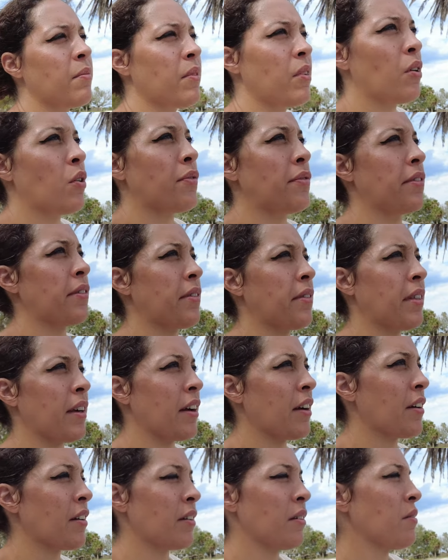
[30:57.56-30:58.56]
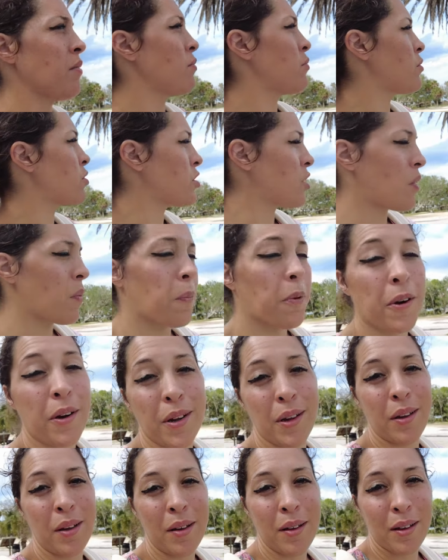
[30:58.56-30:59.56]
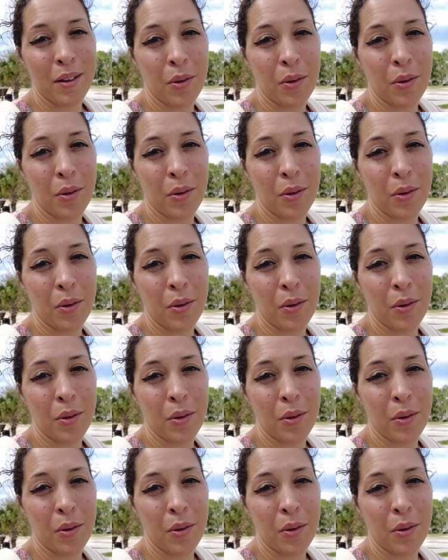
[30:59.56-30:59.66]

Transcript: over there, which is pretty